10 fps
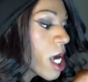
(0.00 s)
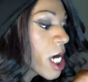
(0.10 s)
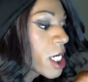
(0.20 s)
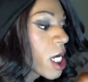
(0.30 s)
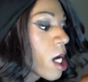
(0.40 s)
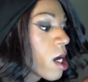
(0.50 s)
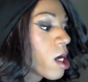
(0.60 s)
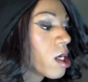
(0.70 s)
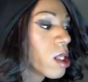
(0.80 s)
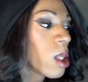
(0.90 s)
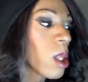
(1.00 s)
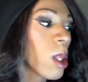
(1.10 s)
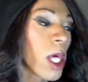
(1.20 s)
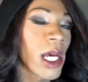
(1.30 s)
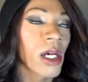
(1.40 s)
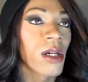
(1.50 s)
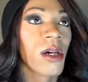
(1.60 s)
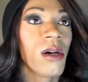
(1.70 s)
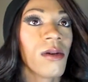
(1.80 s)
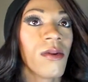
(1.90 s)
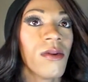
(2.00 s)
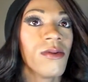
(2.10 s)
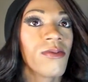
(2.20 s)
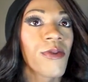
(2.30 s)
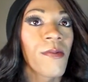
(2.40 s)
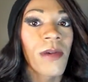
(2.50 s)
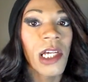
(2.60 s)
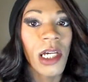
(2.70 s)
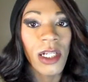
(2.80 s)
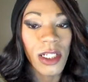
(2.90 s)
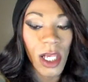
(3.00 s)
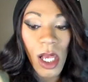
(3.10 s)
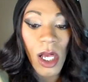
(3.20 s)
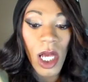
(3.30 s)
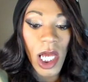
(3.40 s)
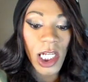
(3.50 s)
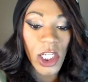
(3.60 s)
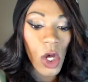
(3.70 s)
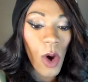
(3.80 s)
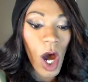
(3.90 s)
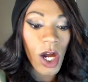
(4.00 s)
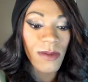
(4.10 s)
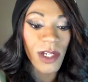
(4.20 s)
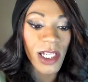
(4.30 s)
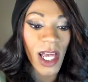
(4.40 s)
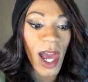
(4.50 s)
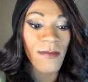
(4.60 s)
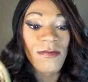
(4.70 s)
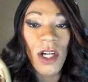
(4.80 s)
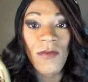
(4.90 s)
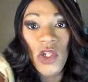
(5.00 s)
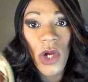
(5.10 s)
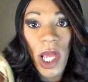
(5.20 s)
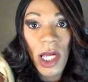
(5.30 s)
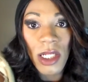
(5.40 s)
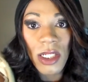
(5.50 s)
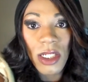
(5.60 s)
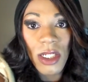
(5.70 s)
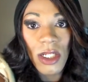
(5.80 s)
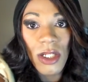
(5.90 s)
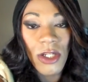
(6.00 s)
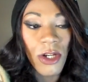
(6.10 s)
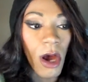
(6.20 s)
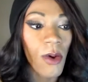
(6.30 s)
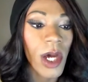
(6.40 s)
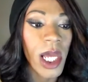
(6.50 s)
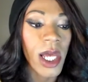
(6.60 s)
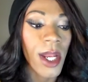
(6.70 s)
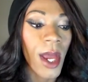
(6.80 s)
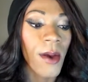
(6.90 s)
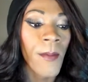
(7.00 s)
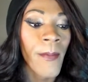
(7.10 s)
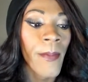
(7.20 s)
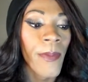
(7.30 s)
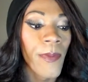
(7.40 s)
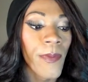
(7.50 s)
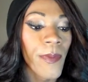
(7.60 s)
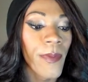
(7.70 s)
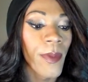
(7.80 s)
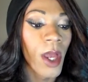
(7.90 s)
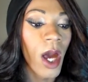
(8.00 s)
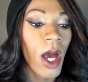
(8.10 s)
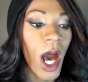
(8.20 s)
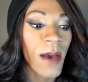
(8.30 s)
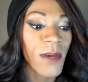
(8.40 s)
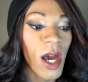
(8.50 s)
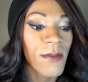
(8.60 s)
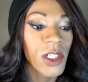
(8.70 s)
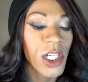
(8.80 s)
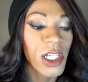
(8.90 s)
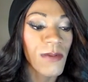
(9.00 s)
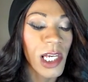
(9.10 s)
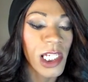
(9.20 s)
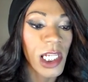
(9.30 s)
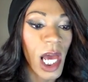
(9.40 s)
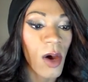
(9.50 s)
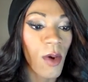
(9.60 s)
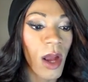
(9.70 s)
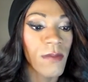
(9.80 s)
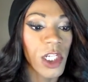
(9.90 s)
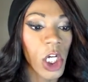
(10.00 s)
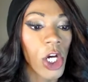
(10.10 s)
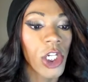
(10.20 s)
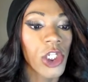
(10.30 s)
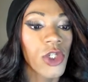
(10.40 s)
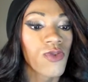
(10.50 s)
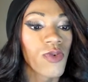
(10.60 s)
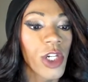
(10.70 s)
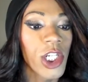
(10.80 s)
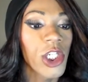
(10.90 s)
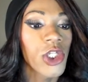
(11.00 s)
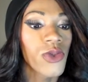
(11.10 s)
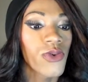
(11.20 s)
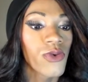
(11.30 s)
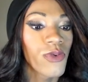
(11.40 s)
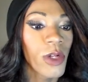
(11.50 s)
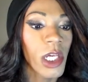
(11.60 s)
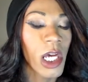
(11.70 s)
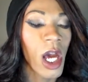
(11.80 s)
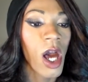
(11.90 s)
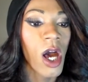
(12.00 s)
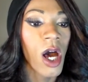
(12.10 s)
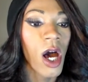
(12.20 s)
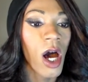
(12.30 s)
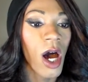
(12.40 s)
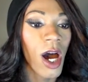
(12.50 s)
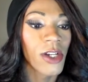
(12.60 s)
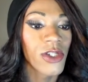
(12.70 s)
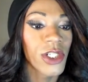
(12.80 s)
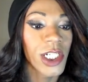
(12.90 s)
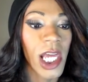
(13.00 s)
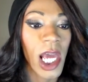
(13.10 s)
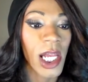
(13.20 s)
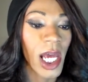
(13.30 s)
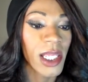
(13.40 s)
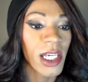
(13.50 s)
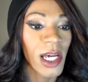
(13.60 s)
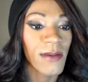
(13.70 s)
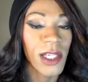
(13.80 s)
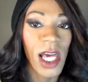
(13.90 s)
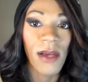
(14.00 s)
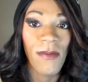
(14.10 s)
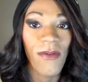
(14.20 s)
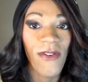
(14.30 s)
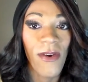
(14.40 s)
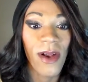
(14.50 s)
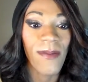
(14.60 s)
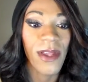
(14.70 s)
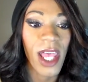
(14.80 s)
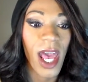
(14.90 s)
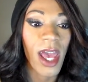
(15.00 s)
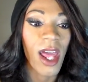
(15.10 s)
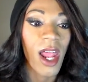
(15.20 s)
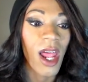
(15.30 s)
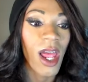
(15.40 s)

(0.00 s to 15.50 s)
and like for me, it's it's so hard because I'm I'm trans, you know, and I'm coming to this place now where I'm starting to really truthfully understand. I think I've said it before, but that